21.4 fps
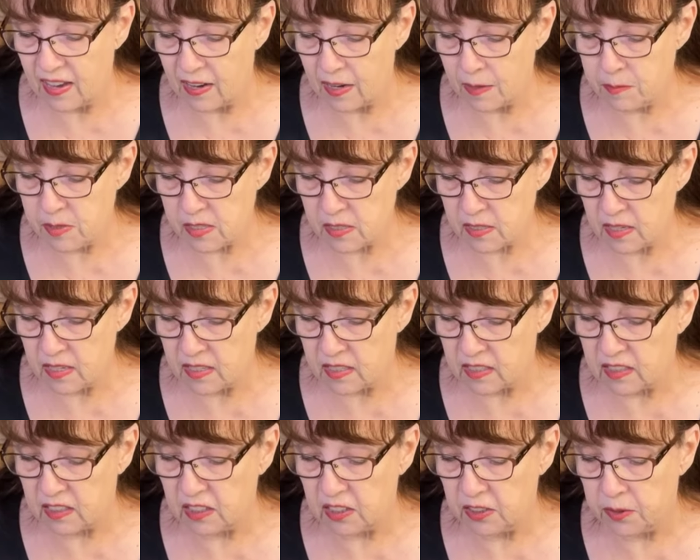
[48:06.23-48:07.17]
but if you
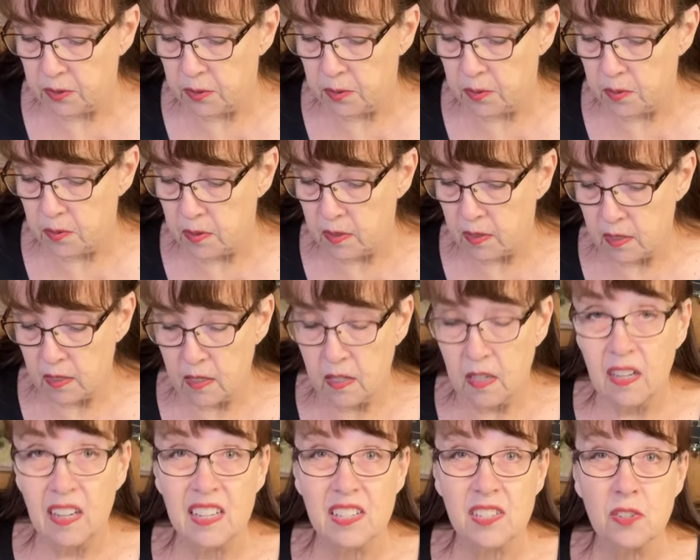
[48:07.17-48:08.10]
didn't want to do
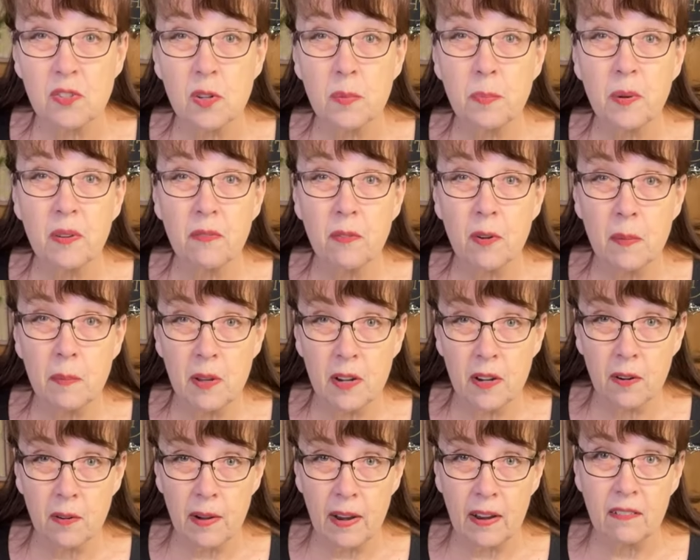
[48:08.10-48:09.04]
that, what I'm gonna do
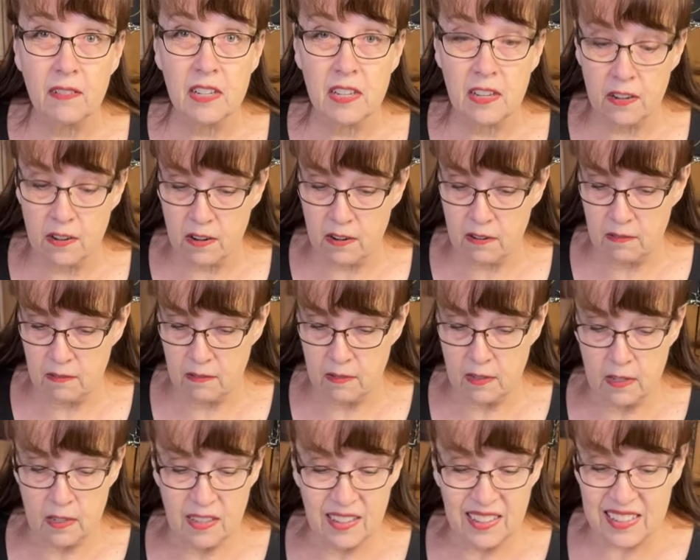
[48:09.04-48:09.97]
is I have some
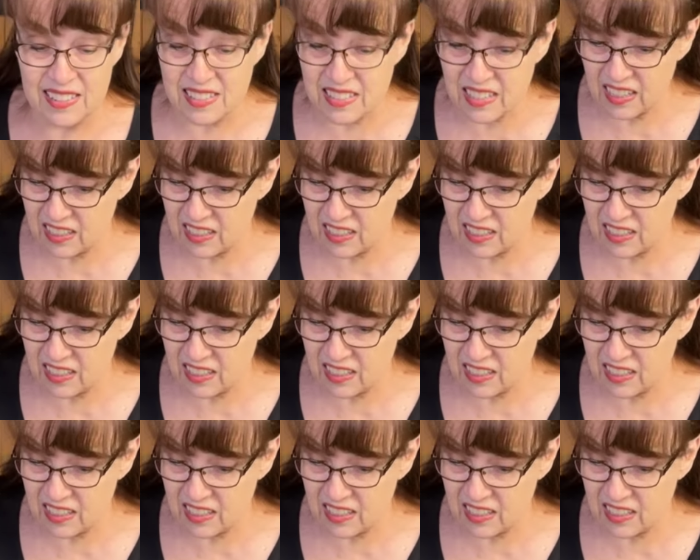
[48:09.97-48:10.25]
ribbon.